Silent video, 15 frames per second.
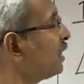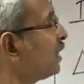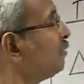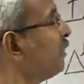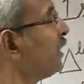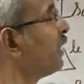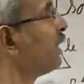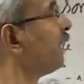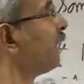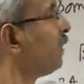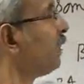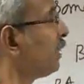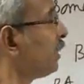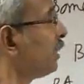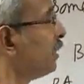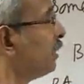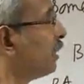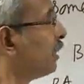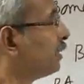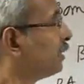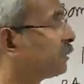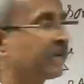this BA,
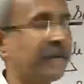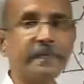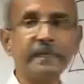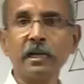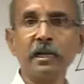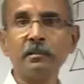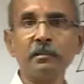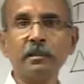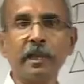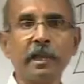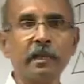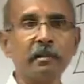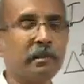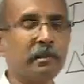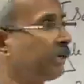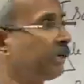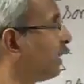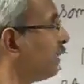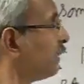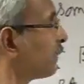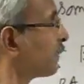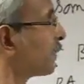this is a right angle triangle
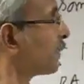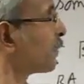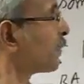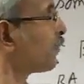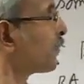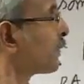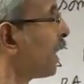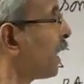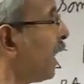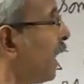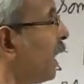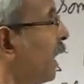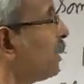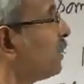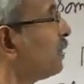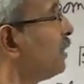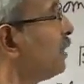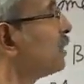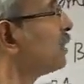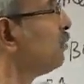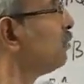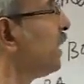here, and
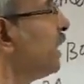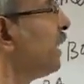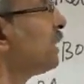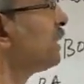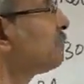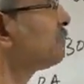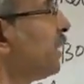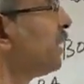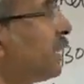this BE has